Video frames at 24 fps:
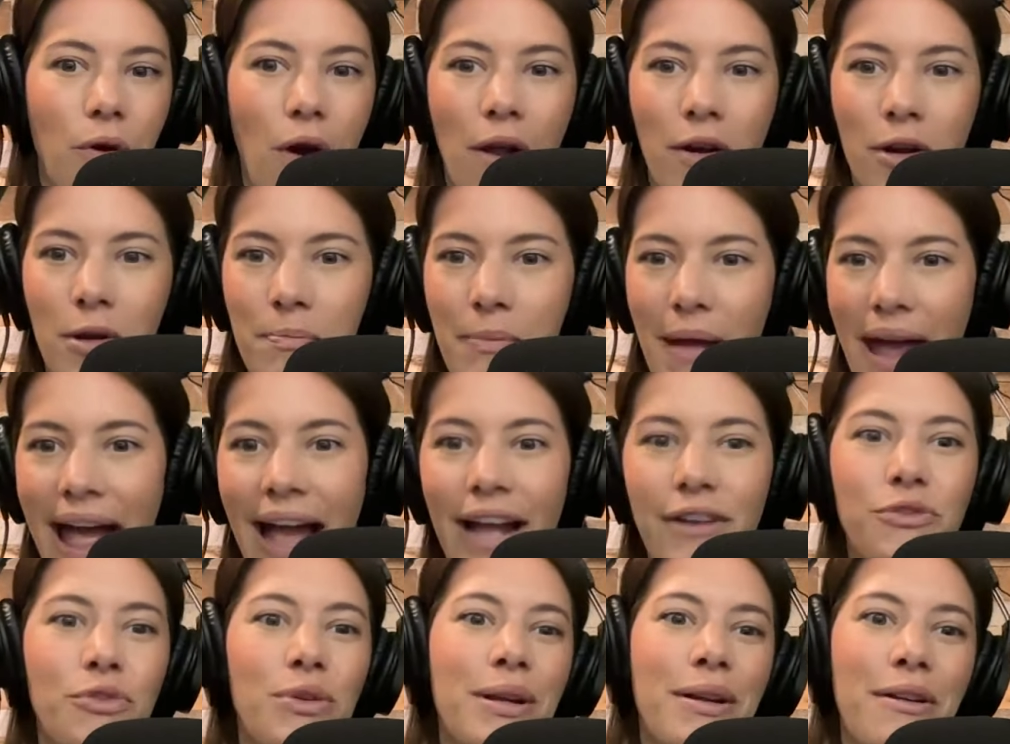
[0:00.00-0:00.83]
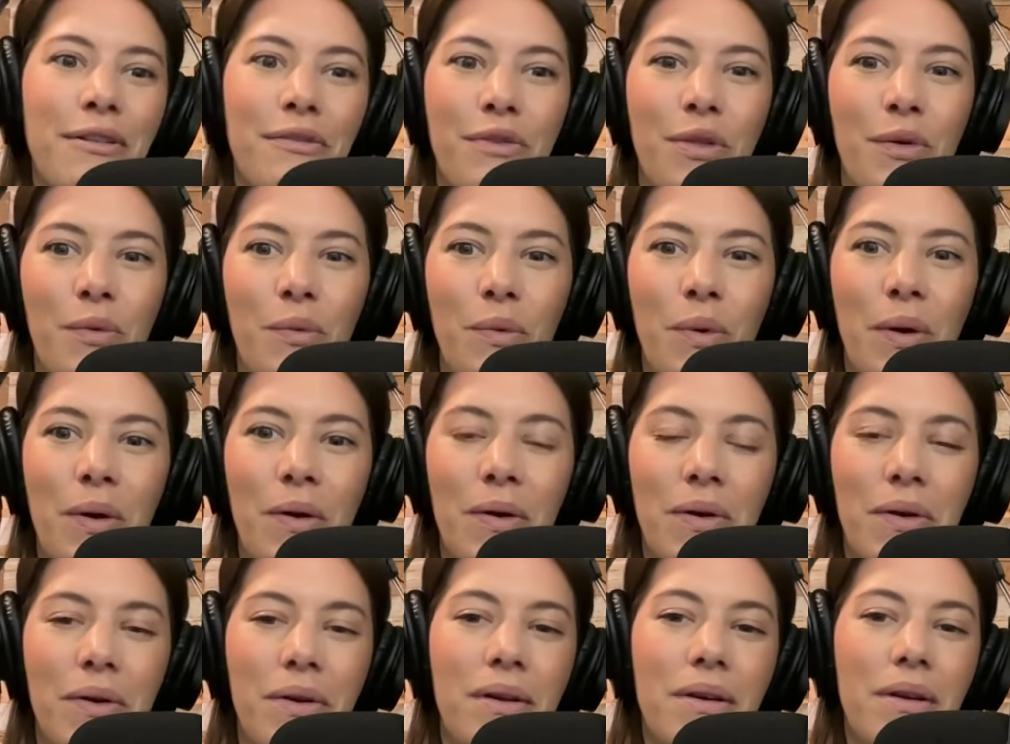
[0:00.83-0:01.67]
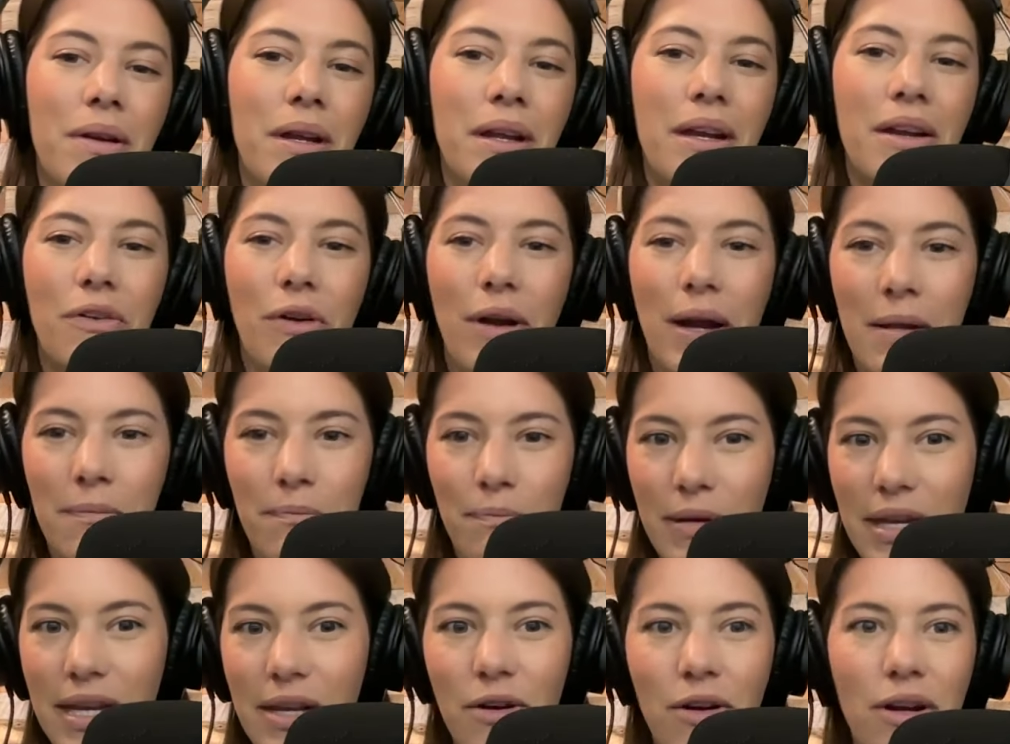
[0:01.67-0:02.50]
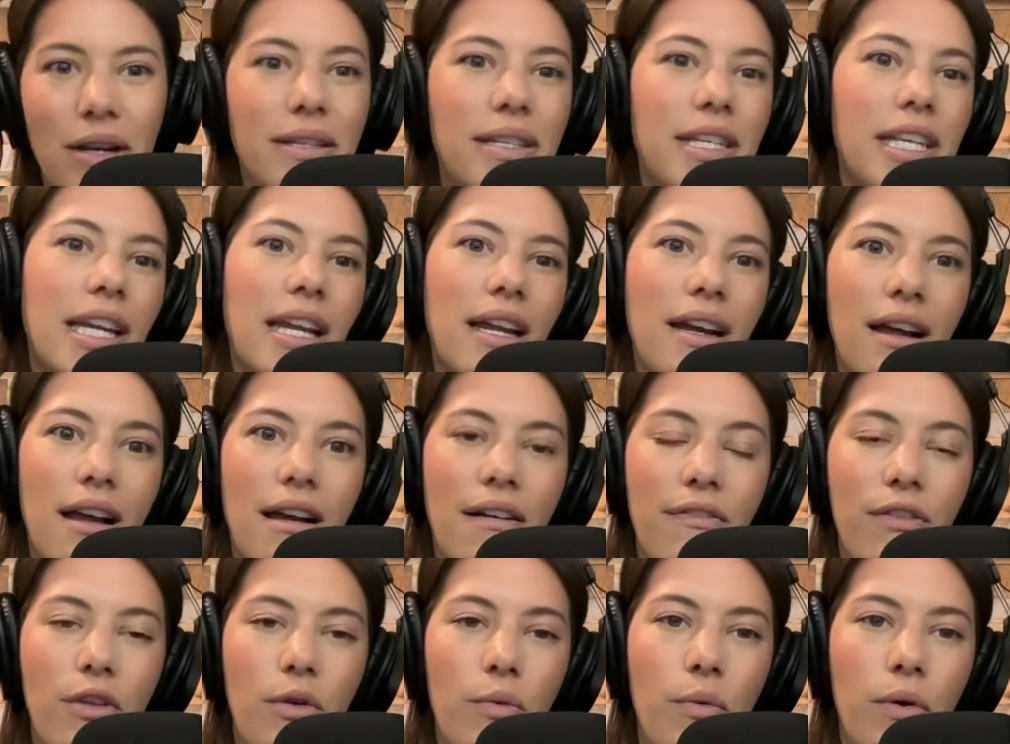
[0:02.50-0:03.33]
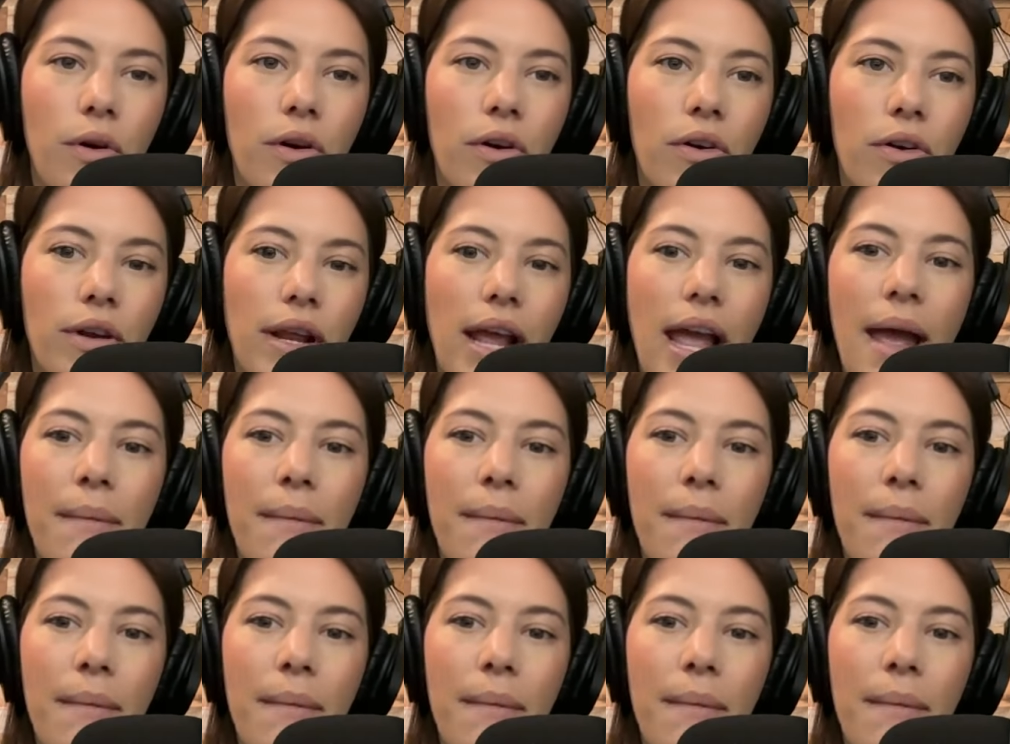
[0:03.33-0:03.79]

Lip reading: Rhonda Patrick of the world, right? Peter Attia of the world.